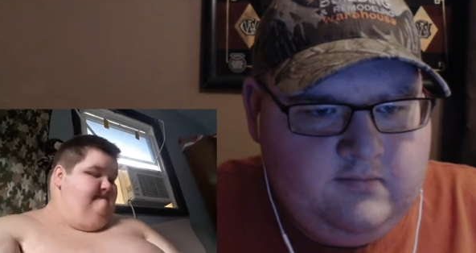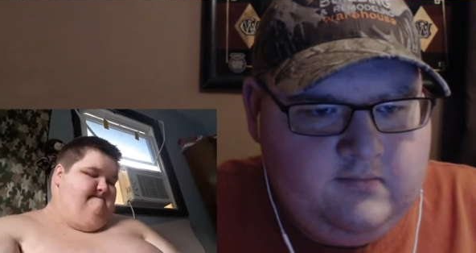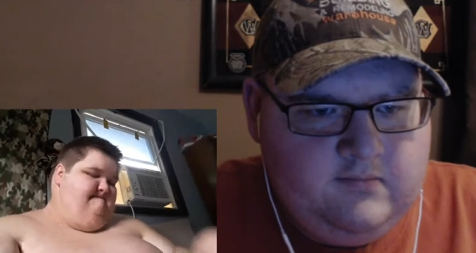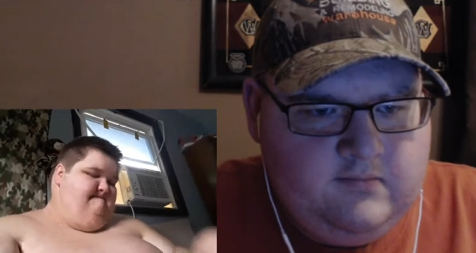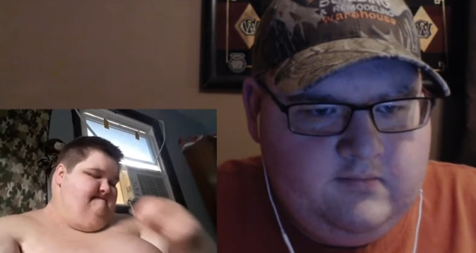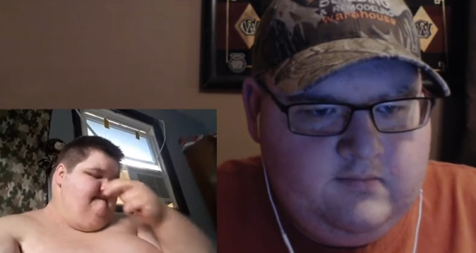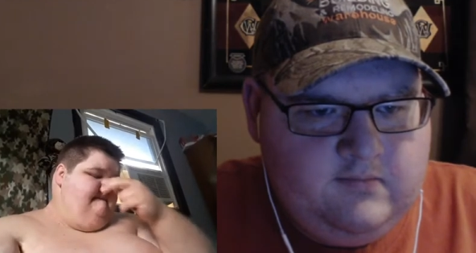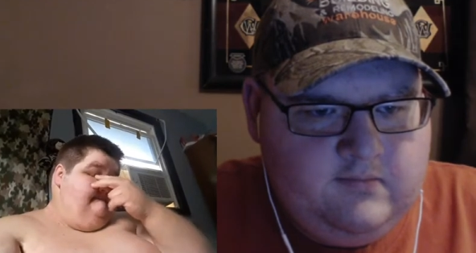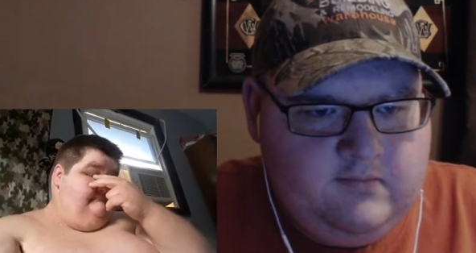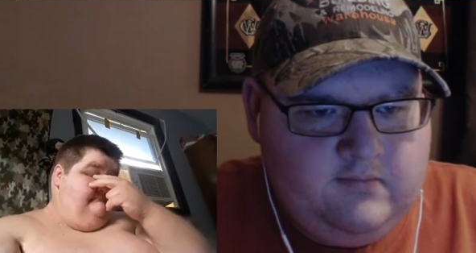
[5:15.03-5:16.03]

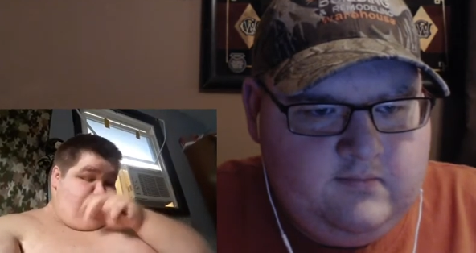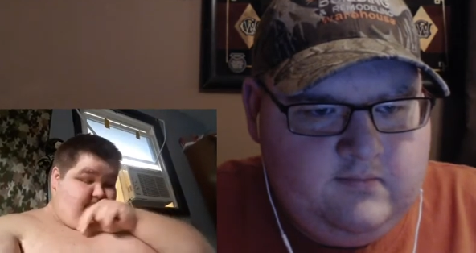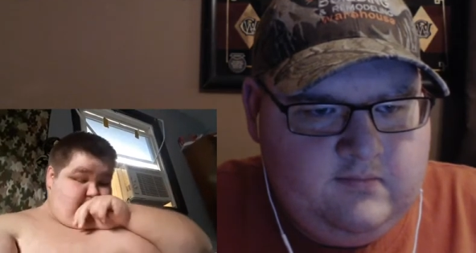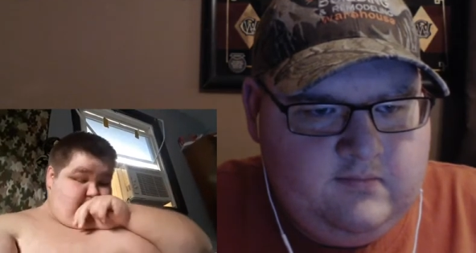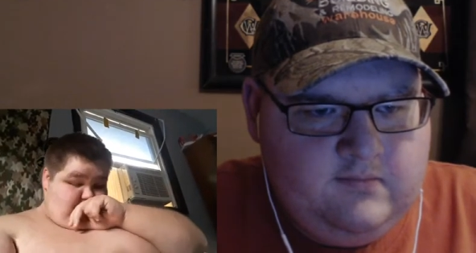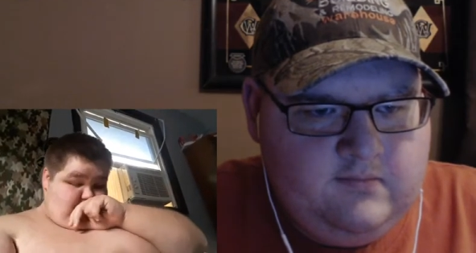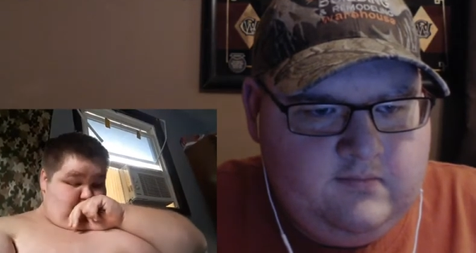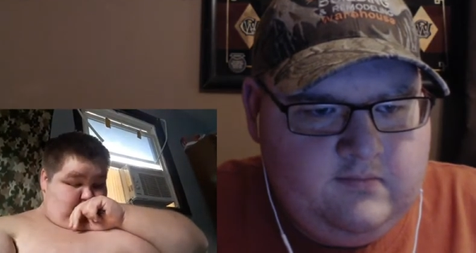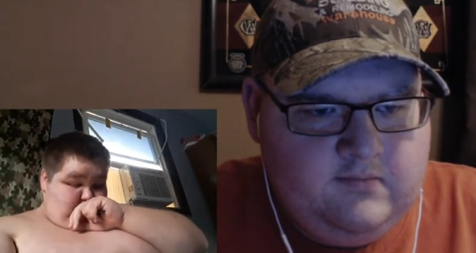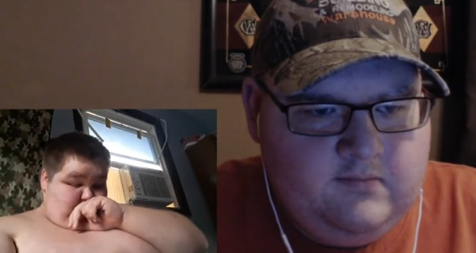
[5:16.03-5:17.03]

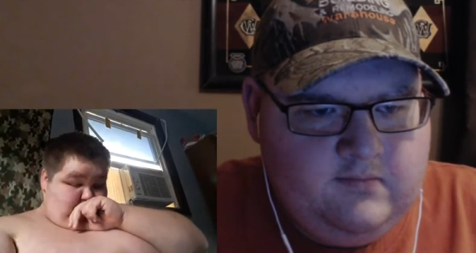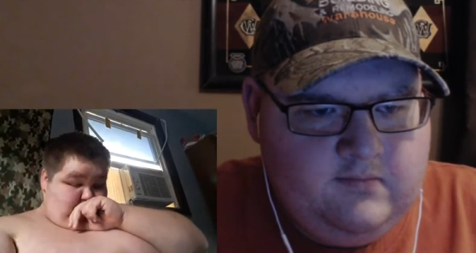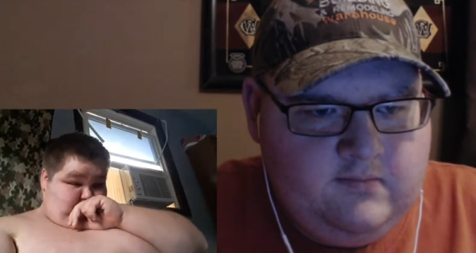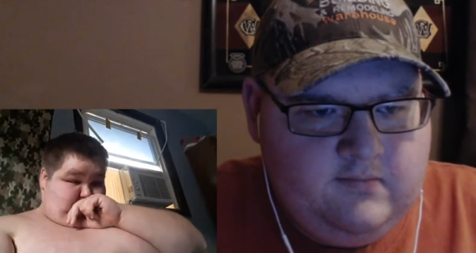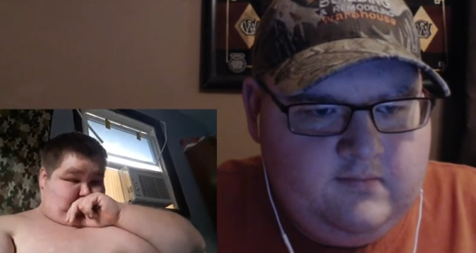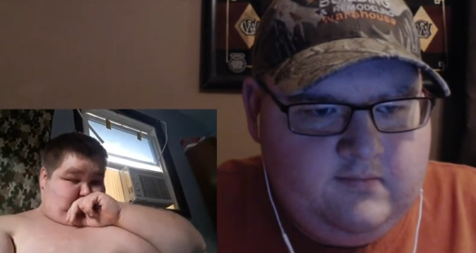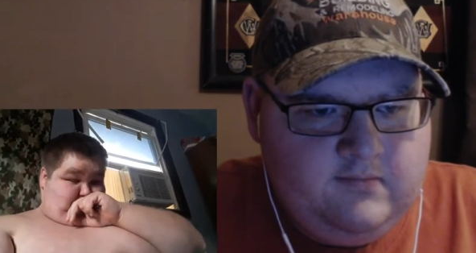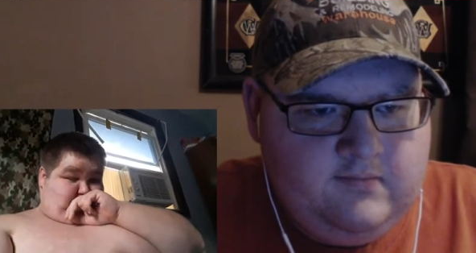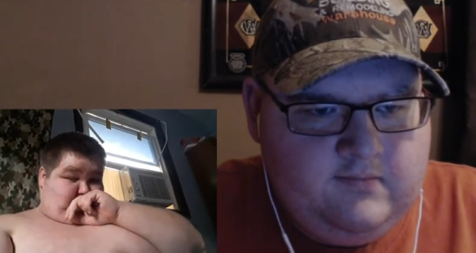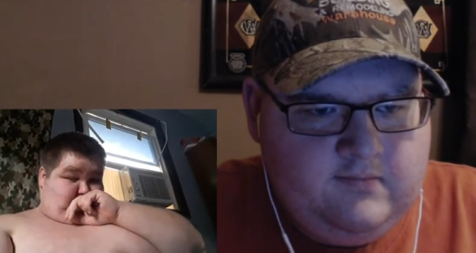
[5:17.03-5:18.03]

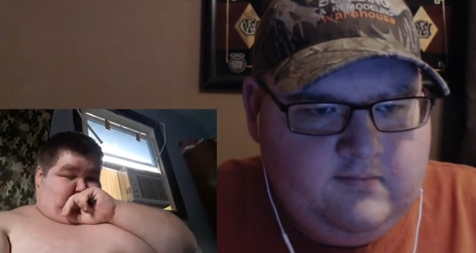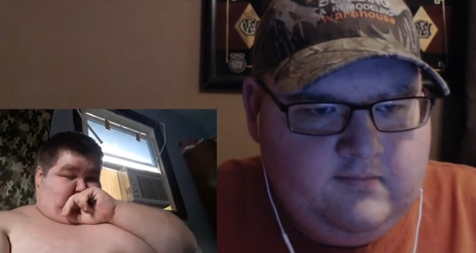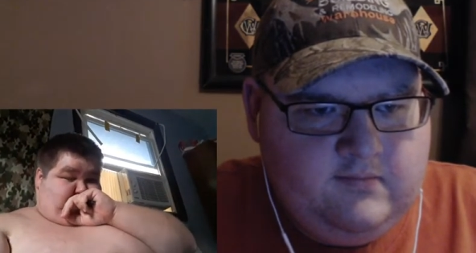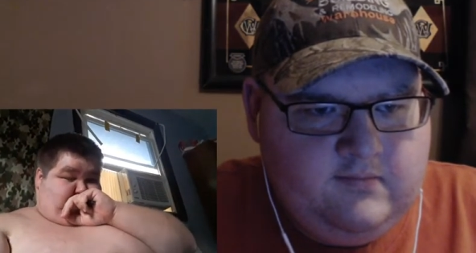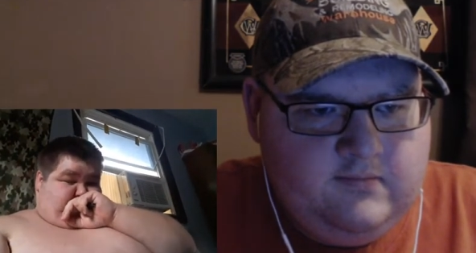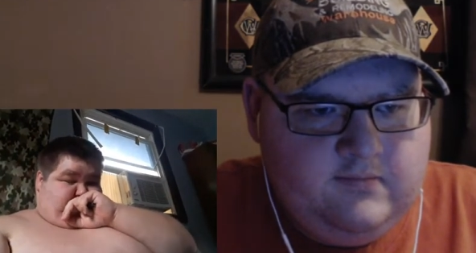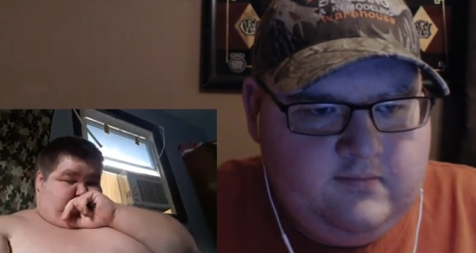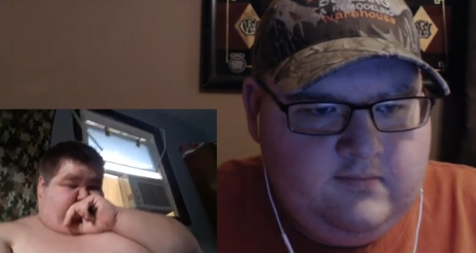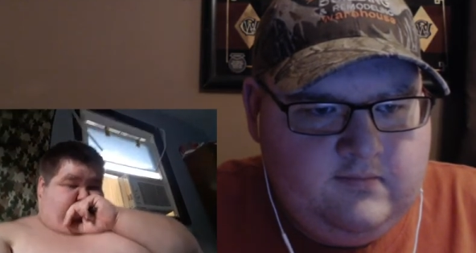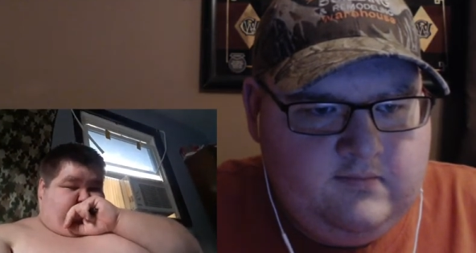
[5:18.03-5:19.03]

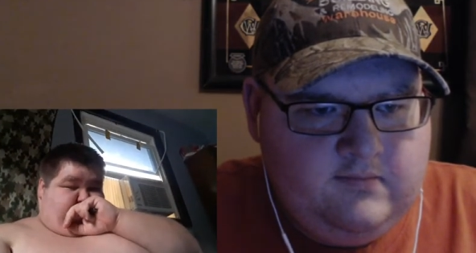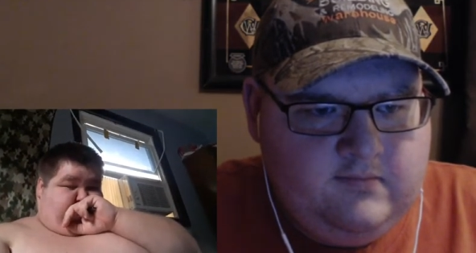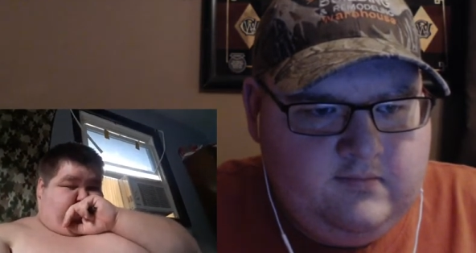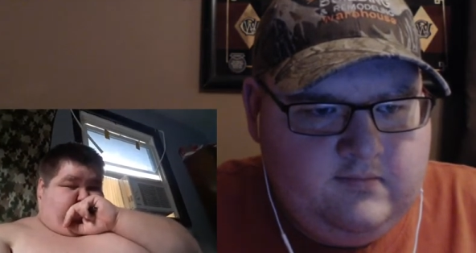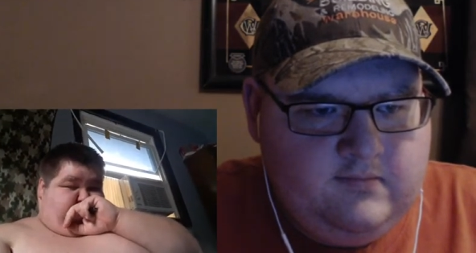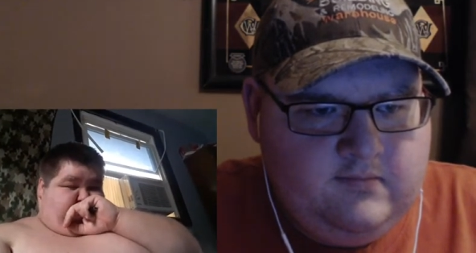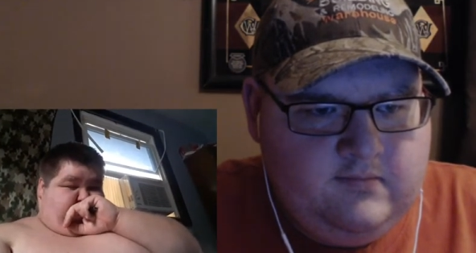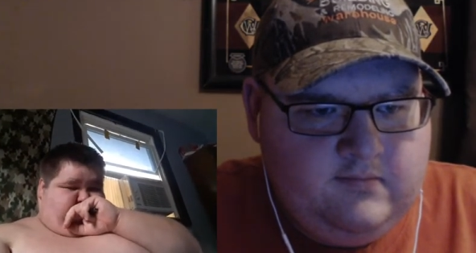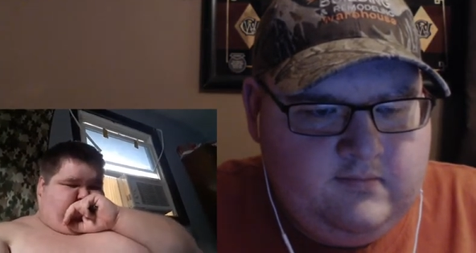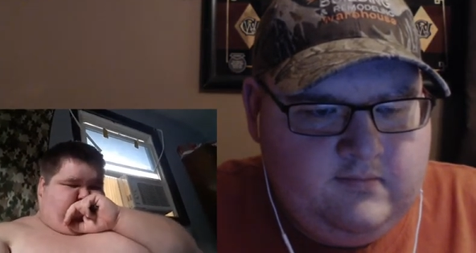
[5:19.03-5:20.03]

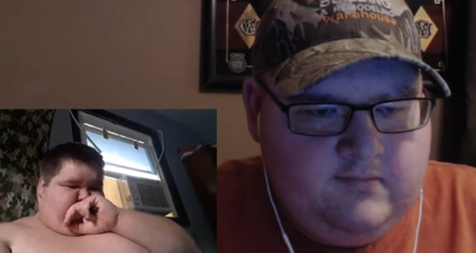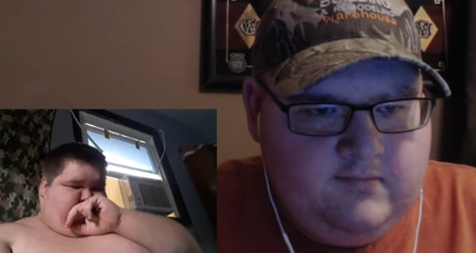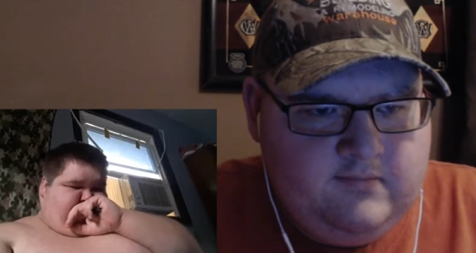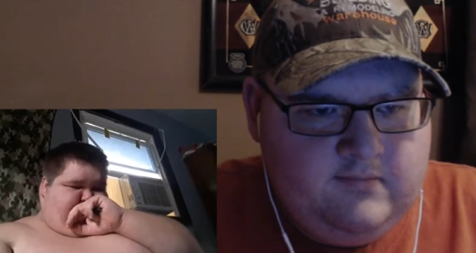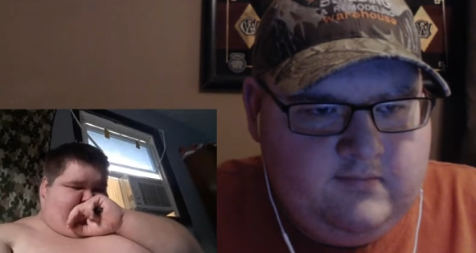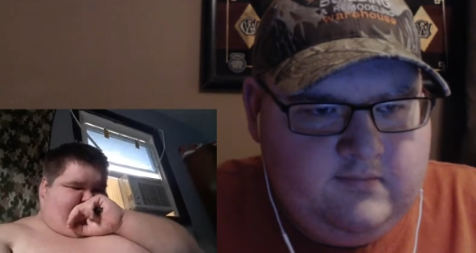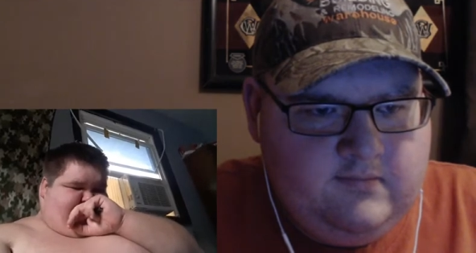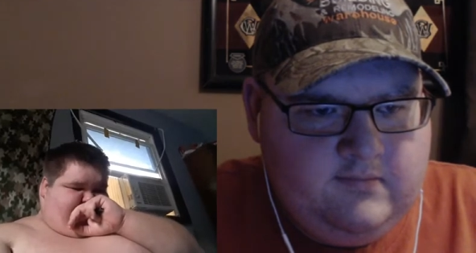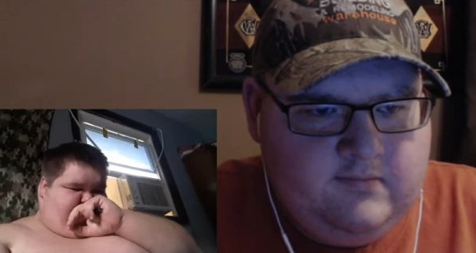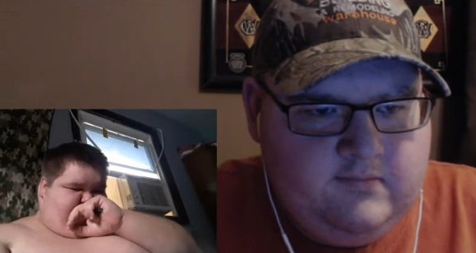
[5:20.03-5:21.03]

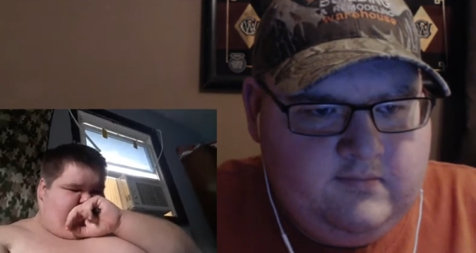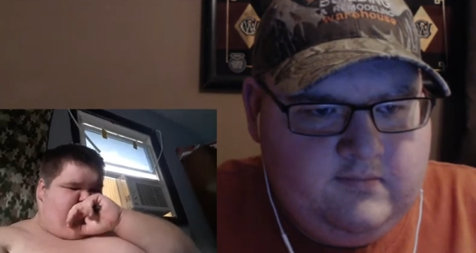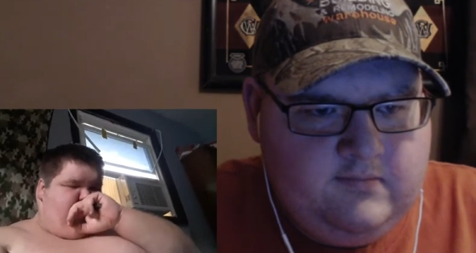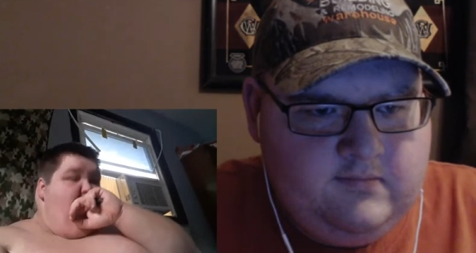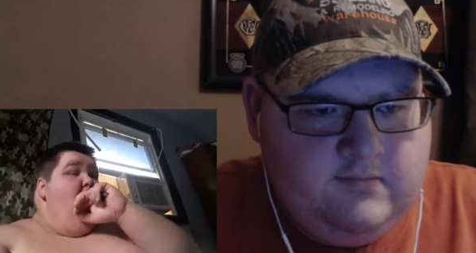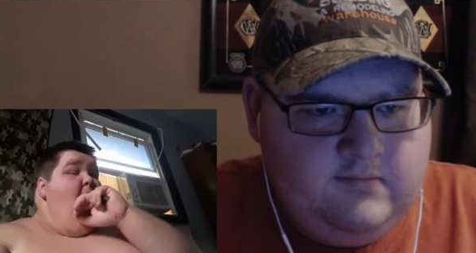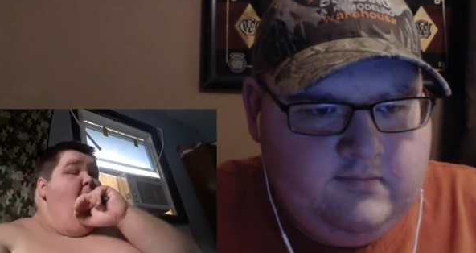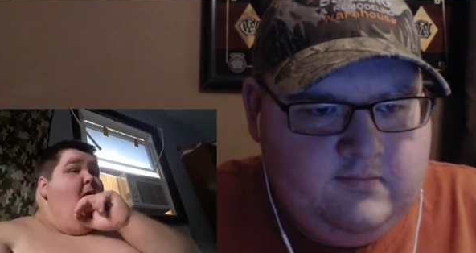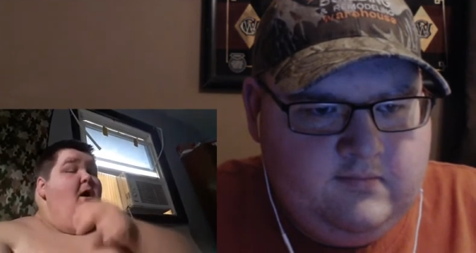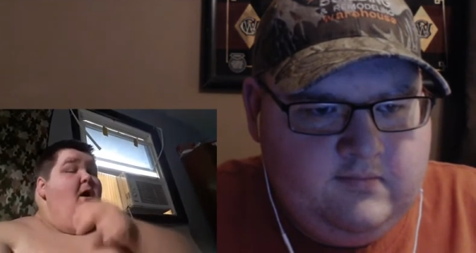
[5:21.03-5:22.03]

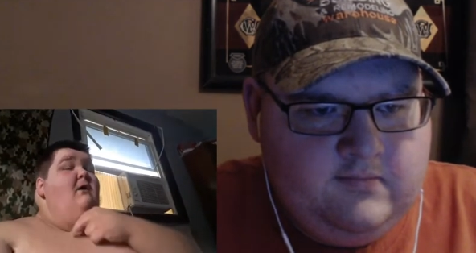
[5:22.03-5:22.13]
[no speech]